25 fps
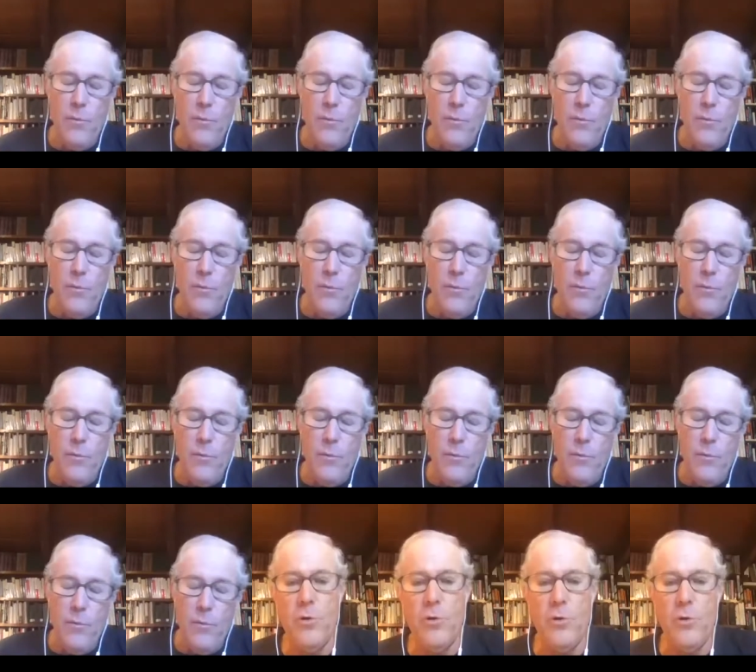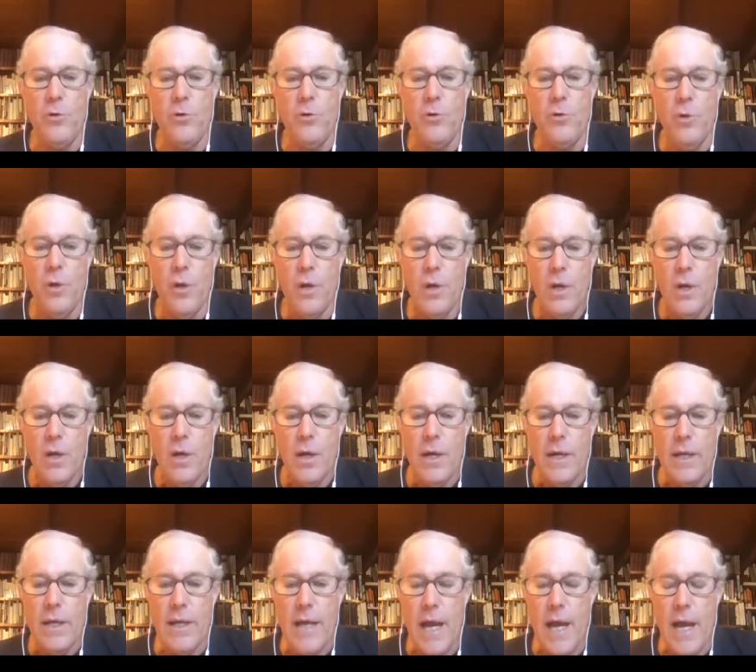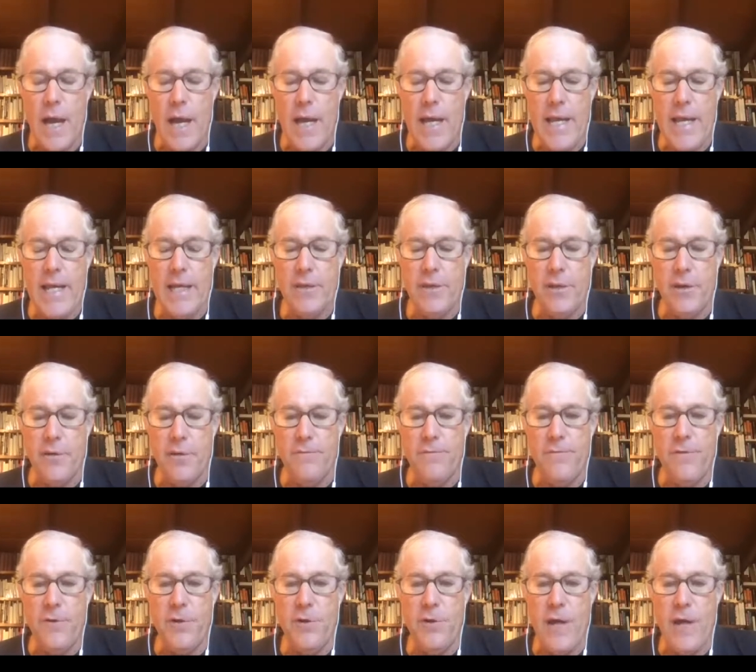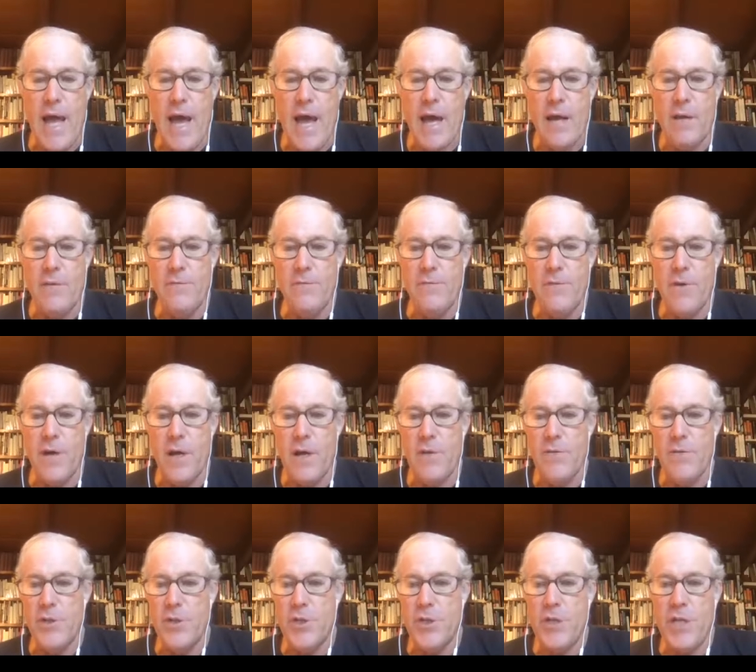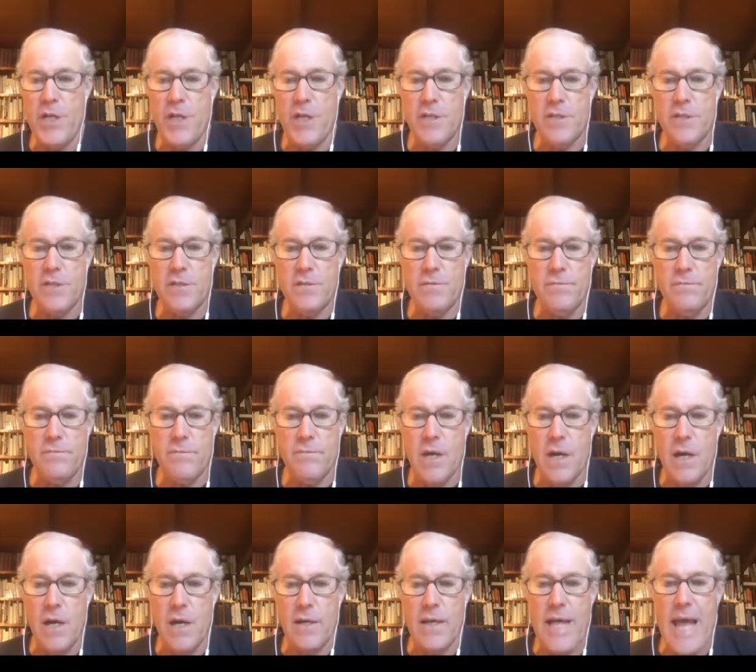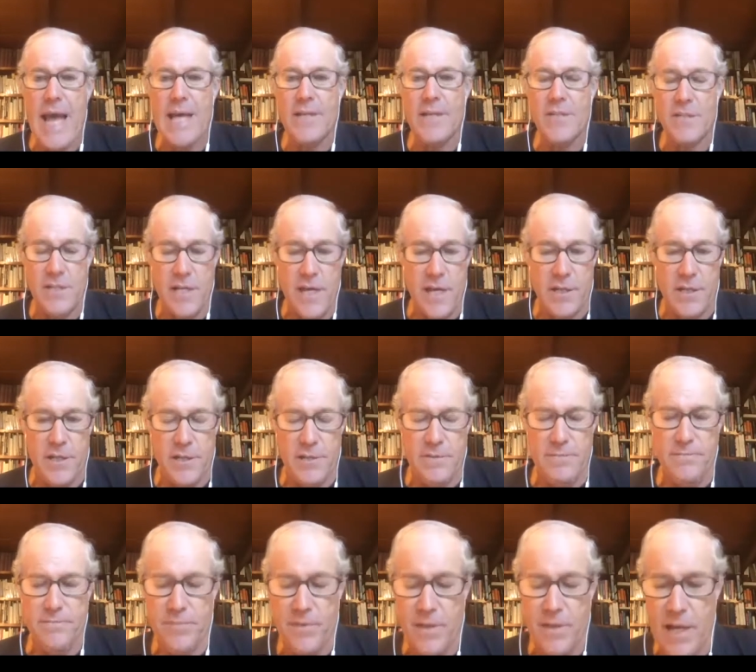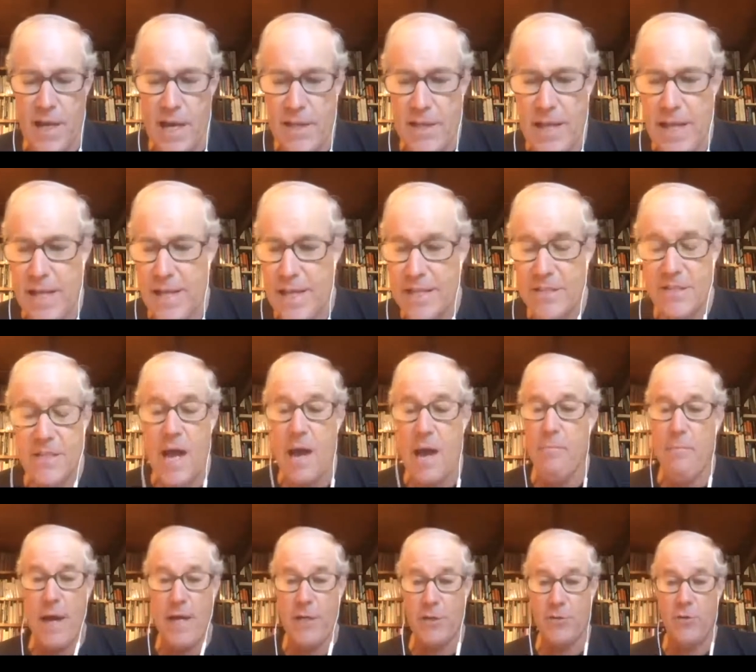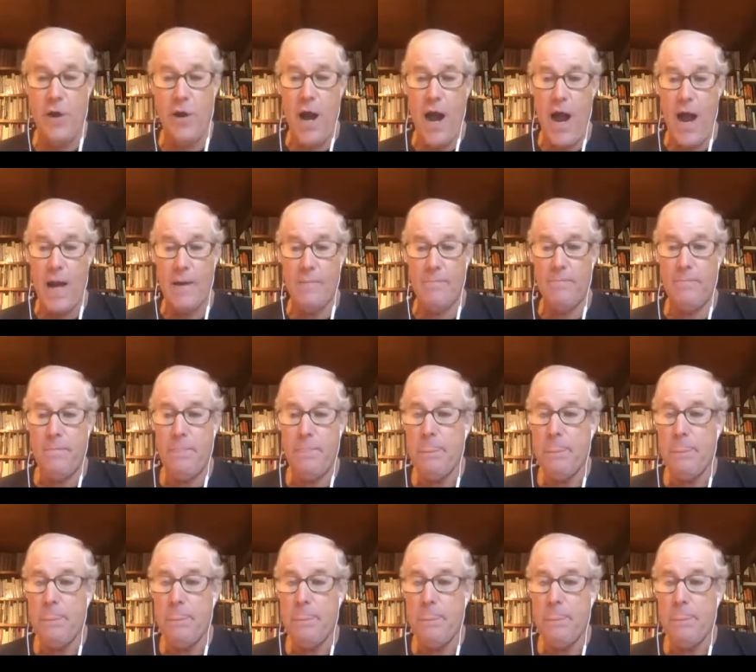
market to people who uh, eat their food out of uh, the Sheetz uh, gas station. Okay, that, that's not my tribe.